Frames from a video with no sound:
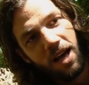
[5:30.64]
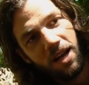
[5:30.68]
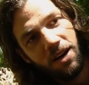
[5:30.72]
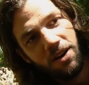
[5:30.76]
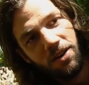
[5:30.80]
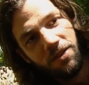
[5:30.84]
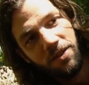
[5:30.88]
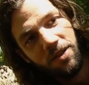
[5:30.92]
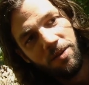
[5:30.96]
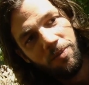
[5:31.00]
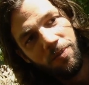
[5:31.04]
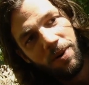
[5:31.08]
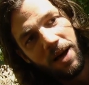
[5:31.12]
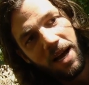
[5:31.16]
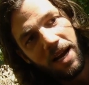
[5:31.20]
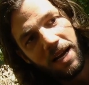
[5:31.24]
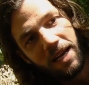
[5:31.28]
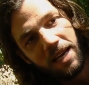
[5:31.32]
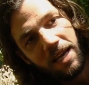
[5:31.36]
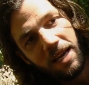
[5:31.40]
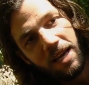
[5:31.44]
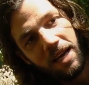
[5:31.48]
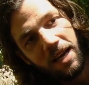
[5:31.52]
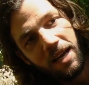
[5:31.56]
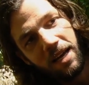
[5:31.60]
and on the
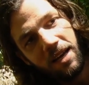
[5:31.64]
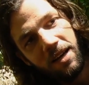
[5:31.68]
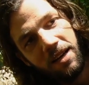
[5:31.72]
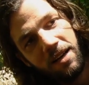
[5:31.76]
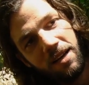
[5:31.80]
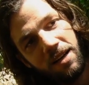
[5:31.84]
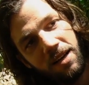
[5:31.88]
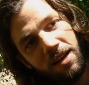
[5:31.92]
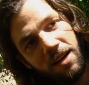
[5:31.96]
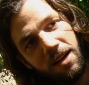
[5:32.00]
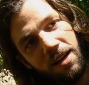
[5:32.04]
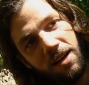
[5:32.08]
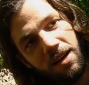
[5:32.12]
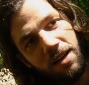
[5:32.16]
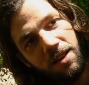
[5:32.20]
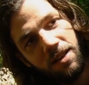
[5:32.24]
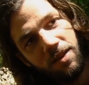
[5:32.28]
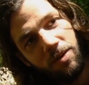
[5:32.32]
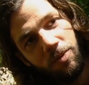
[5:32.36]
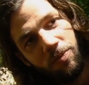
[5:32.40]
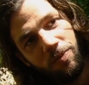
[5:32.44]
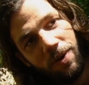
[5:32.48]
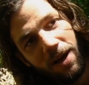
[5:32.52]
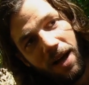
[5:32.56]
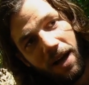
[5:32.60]
back here,
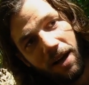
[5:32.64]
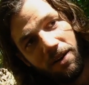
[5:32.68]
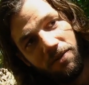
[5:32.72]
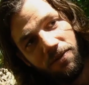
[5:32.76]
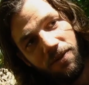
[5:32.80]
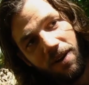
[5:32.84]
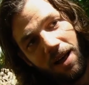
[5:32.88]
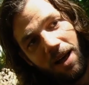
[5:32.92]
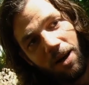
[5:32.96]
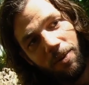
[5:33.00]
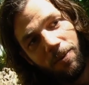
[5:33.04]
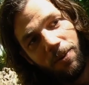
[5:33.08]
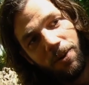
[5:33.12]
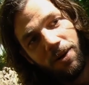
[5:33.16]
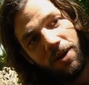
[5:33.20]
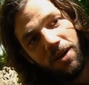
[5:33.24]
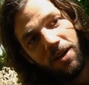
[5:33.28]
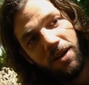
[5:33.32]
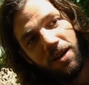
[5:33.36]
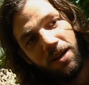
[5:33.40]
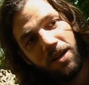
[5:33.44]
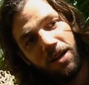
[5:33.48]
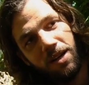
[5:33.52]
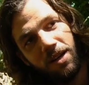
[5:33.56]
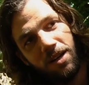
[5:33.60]
the back flap.
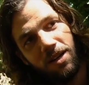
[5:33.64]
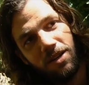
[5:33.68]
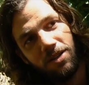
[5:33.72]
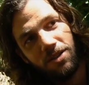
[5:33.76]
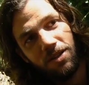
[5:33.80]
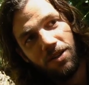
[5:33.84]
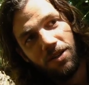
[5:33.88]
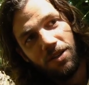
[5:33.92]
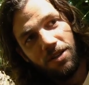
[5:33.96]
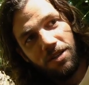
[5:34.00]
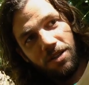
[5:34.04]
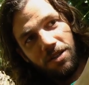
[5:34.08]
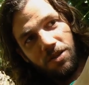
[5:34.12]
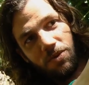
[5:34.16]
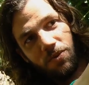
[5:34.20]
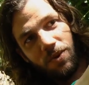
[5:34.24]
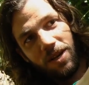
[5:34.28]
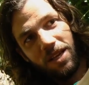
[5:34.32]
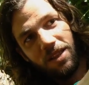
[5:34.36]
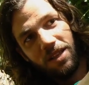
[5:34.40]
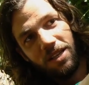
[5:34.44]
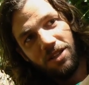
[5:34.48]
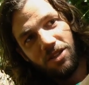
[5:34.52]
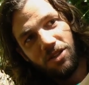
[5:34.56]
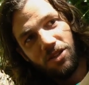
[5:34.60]
So this is
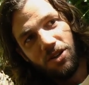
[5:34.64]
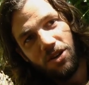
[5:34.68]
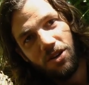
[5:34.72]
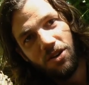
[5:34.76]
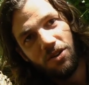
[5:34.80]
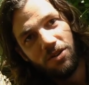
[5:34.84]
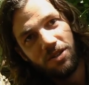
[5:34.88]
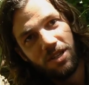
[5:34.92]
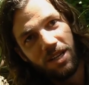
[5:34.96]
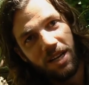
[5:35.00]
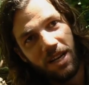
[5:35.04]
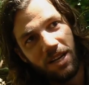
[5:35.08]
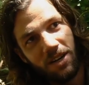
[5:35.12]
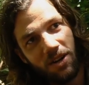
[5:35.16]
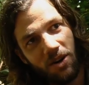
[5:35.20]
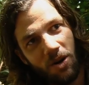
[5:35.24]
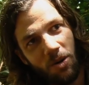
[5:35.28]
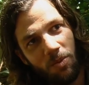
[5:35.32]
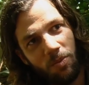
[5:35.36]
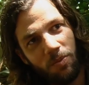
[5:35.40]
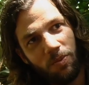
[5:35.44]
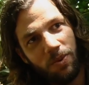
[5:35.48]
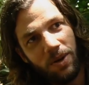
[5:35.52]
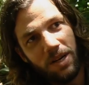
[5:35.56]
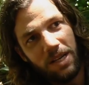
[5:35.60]
where these turtles can
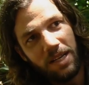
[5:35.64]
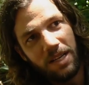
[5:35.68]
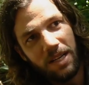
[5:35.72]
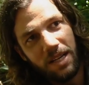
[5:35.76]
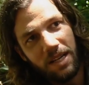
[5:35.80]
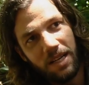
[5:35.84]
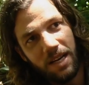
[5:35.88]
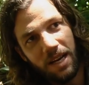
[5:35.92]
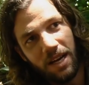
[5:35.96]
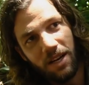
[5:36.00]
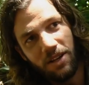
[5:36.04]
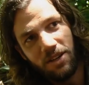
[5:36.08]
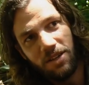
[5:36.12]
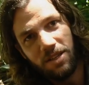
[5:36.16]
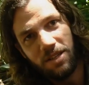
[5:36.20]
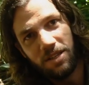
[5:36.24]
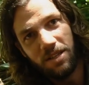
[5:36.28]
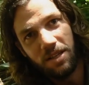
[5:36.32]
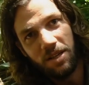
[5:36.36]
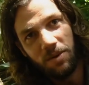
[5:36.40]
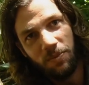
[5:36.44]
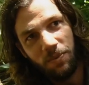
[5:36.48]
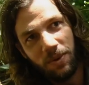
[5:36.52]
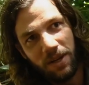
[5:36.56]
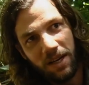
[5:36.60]
completely, like you
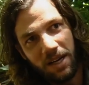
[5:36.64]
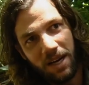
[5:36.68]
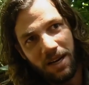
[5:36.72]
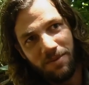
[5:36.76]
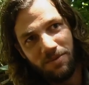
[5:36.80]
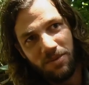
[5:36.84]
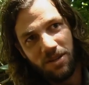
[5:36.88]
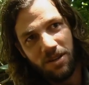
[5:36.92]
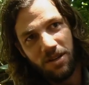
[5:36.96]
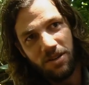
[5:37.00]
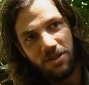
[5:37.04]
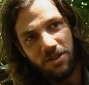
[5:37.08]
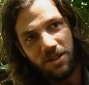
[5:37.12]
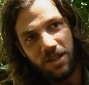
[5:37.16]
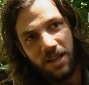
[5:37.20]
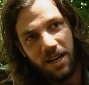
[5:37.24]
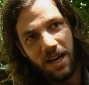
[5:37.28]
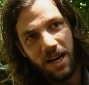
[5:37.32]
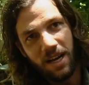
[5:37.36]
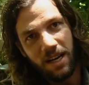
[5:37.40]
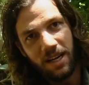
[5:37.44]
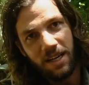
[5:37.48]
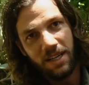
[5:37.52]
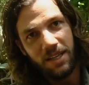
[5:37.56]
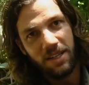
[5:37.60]
see, it becomes
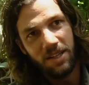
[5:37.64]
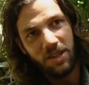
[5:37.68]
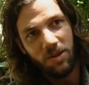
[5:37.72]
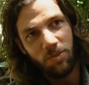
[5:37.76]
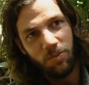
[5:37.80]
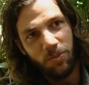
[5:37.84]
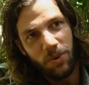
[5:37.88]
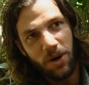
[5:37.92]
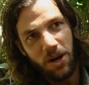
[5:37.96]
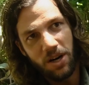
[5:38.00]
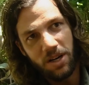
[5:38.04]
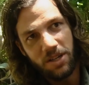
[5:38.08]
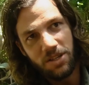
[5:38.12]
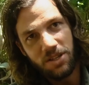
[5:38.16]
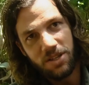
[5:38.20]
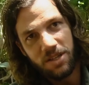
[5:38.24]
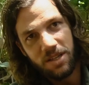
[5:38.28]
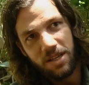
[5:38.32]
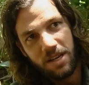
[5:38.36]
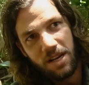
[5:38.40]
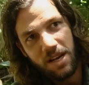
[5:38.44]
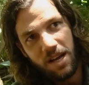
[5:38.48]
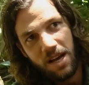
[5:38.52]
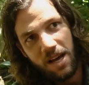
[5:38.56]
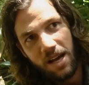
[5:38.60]
literally like a little
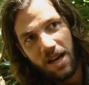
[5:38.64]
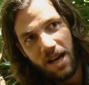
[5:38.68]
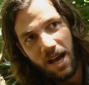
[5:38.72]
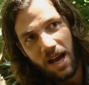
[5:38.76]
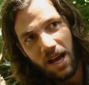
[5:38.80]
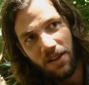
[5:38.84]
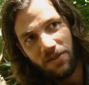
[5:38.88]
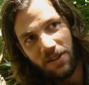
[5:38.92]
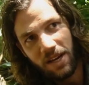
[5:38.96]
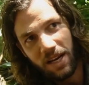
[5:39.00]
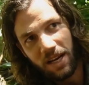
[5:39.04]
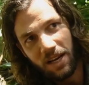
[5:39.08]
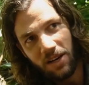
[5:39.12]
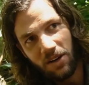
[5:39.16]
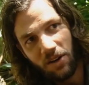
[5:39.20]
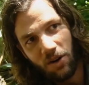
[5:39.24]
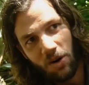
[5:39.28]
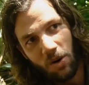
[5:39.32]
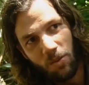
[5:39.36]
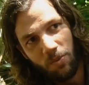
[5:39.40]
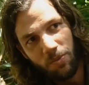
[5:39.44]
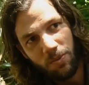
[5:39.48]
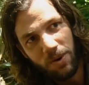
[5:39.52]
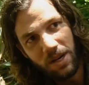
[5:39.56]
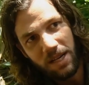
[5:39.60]
box, and they
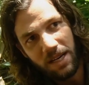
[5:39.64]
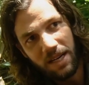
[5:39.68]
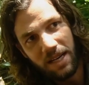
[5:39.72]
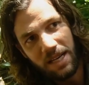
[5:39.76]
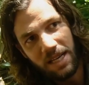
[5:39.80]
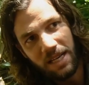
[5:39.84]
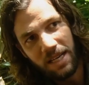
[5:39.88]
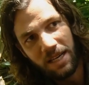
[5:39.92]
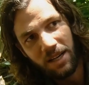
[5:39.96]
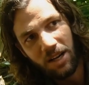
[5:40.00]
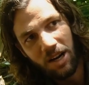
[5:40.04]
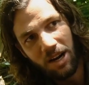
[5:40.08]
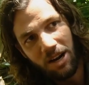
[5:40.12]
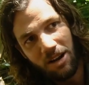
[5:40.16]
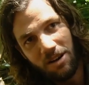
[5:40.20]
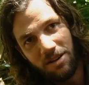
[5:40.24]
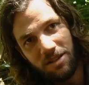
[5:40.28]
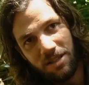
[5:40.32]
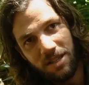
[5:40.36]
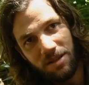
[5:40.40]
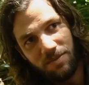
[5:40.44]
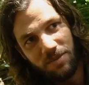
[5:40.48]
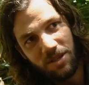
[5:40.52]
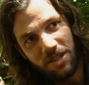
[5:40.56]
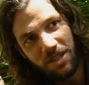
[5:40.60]
can completely
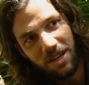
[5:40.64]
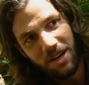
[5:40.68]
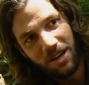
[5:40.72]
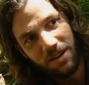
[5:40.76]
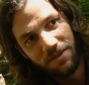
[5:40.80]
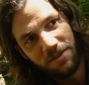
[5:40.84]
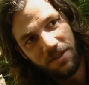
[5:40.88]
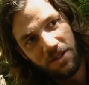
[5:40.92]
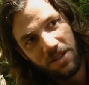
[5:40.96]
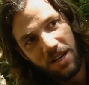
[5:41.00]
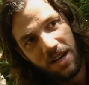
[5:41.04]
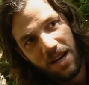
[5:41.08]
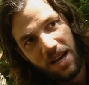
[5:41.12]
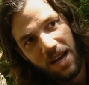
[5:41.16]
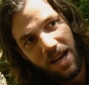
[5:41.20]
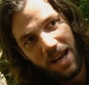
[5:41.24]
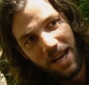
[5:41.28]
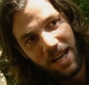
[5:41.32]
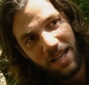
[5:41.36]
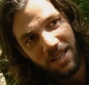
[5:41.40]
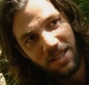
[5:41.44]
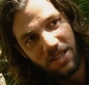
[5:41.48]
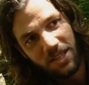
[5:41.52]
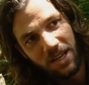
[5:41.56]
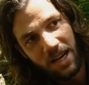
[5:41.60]
enclose themselves
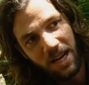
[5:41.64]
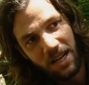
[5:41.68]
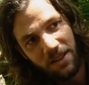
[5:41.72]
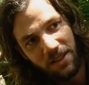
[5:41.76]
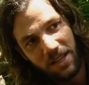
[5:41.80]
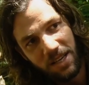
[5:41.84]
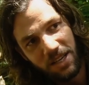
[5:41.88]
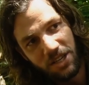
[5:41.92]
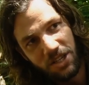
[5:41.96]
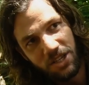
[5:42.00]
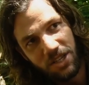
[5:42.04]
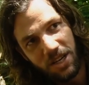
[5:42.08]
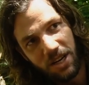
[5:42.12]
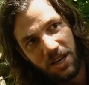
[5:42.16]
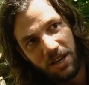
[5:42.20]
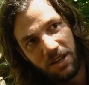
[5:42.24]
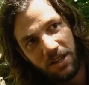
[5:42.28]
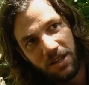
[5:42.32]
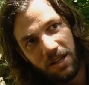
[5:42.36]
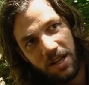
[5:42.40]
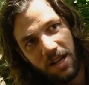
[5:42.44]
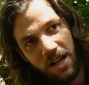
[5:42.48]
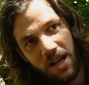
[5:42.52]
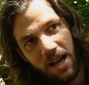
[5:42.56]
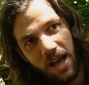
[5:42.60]
inside their
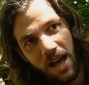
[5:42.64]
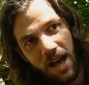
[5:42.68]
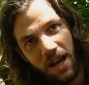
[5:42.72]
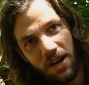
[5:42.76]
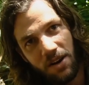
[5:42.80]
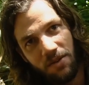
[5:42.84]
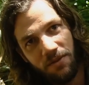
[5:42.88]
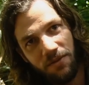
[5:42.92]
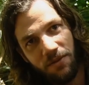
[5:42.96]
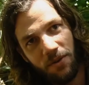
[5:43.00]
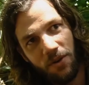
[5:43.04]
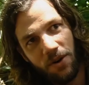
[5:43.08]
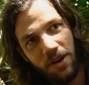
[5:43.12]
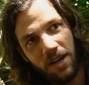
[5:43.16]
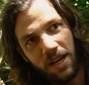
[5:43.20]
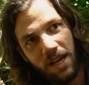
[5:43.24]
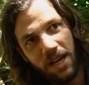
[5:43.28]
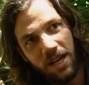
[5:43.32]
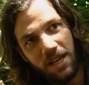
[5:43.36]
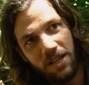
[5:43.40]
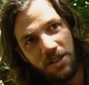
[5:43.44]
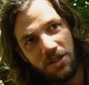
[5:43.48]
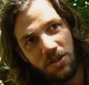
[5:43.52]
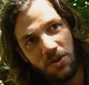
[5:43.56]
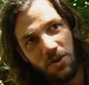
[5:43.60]
shell and avoid
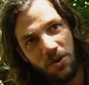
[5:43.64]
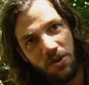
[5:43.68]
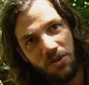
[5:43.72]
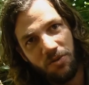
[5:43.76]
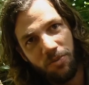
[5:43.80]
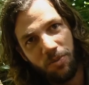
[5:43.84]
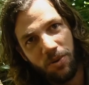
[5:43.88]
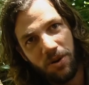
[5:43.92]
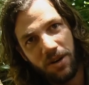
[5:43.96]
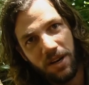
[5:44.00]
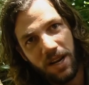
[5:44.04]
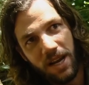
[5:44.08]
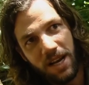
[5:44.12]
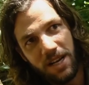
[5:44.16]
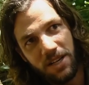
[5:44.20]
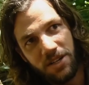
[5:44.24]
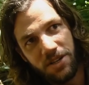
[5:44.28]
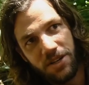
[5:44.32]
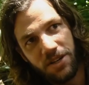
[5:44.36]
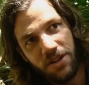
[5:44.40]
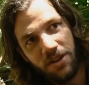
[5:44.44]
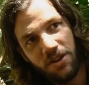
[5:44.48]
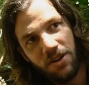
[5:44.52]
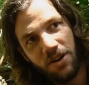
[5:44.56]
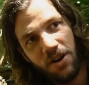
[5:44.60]
any sort of
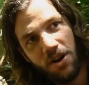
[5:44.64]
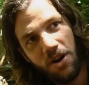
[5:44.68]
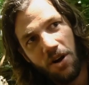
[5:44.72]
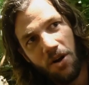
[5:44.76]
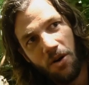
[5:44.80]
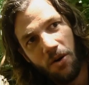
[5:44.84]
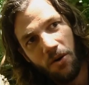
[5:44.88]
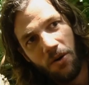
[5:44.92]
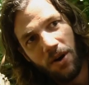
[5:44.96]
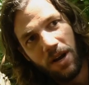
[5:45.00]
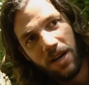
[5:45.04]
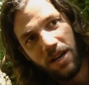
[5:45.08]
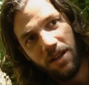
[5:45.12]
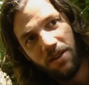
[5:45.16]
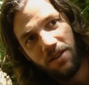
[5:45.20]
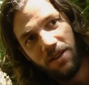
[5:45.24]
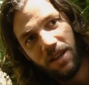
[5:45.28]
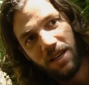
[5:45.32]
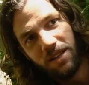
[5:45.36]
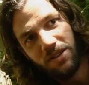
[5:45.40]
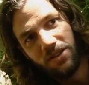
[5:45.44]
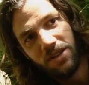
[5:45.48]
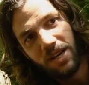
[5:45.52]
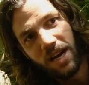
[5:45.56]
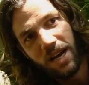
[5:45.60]
predation or
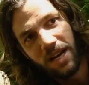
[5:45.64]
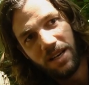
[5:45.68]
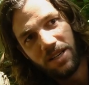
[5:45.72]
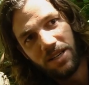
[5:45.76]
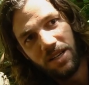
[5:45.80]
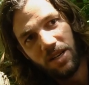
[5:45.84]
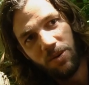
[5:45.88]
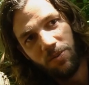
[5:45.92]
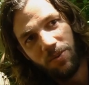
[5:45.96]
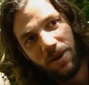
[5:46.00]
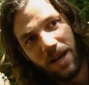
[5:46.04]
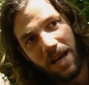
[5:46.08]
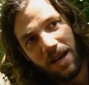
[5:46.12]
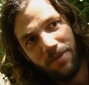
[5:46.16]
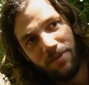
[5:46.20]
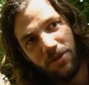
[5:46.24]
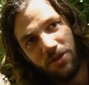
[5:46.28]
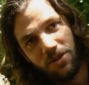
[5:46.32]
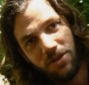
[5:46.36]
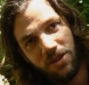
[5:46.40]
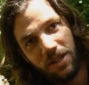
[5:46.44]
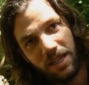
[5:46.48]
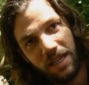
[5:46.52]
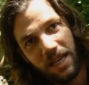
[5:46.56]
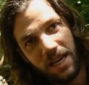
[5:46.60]
anything to actually be
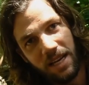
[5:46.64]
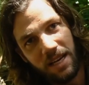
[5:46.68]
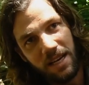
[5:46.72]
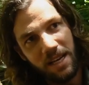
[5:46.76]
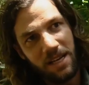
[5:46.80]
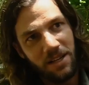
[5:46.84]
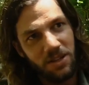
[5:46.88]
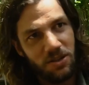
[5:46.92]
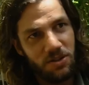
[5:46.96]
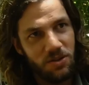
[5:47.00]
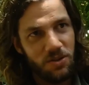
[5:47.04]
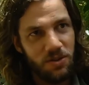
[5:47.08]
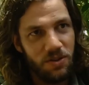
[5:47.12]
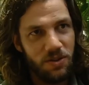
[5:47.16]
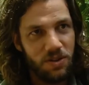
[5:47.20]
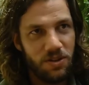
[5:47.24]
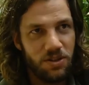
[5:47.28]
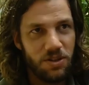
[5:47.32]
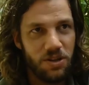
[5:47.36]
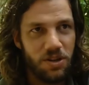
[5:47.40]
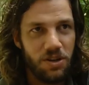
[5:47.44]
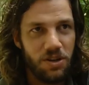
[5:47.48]
able to get into the